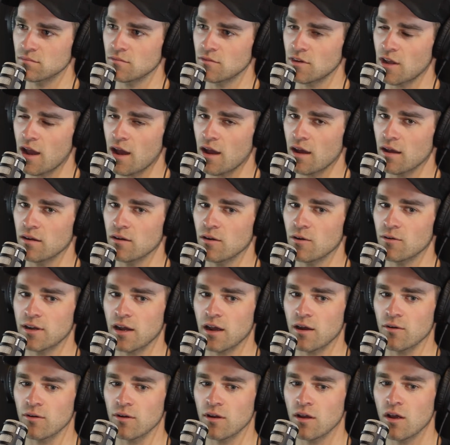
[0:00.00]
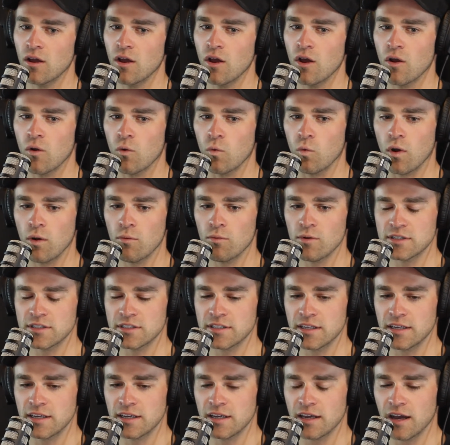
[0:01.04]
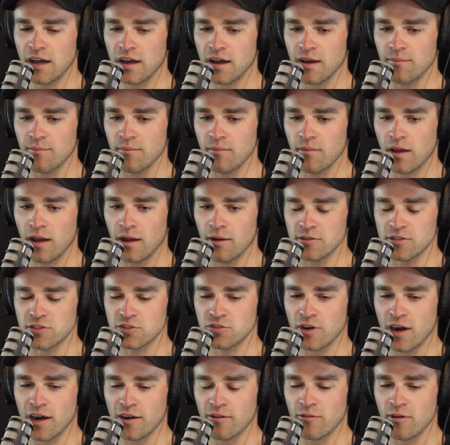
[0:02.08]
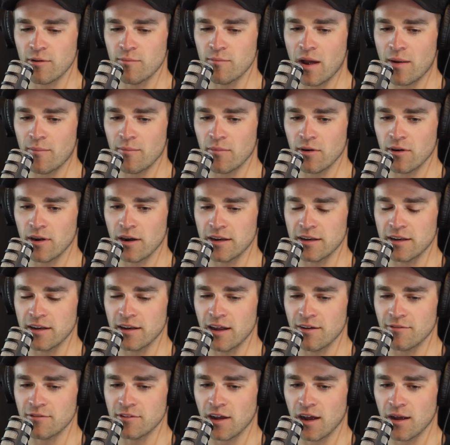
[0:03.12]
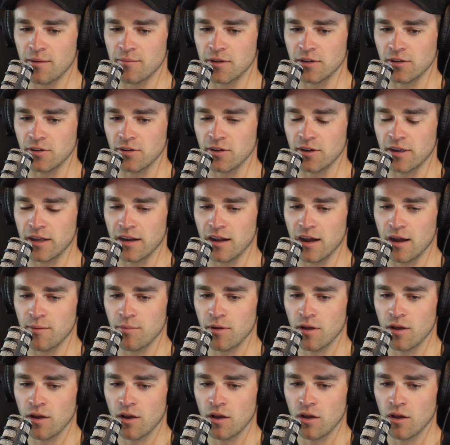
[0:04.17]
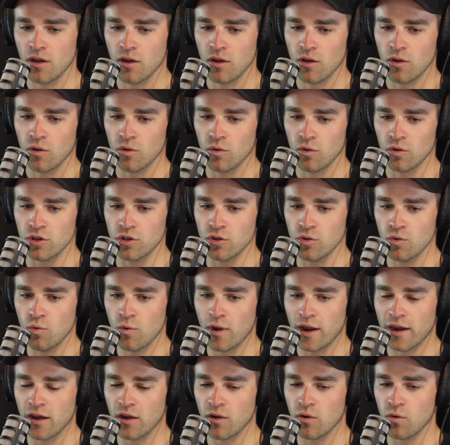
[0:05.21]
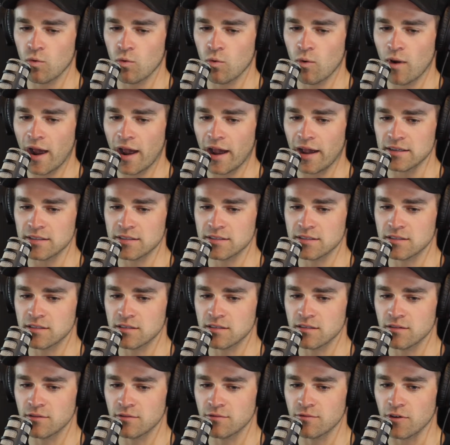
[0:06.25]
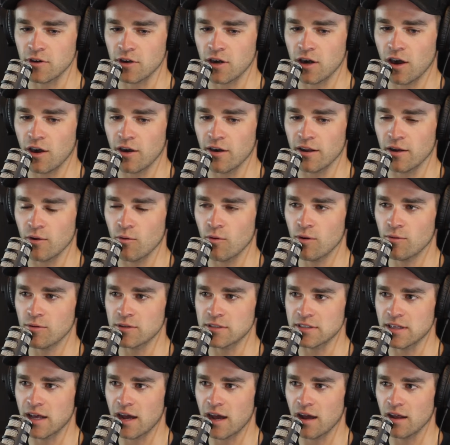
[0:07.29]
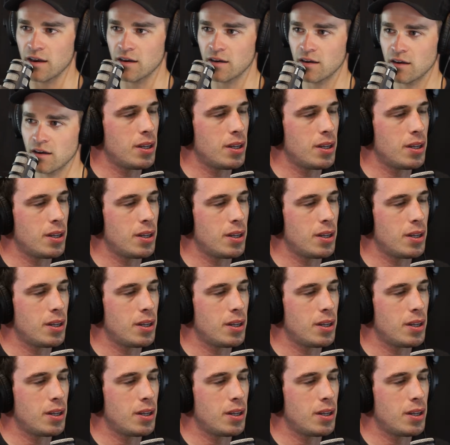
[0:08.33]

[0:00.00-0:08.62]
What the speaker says: Yeah, no doubt. What was the I was trying to remember and I didn't have time to look it up. You went out west for karting. What was that?